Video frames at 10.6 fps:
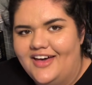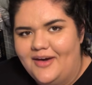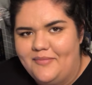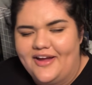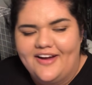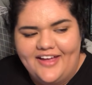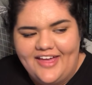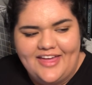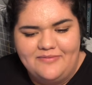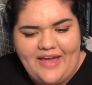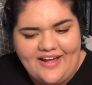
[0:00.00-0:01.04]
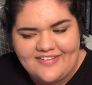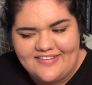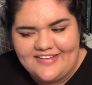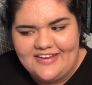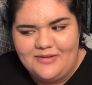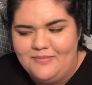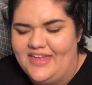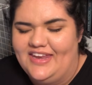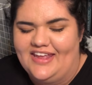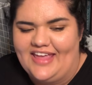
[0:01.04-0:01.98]
America and Maxon
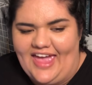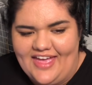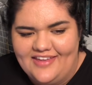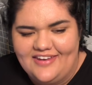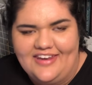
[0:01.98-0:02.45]
meet again,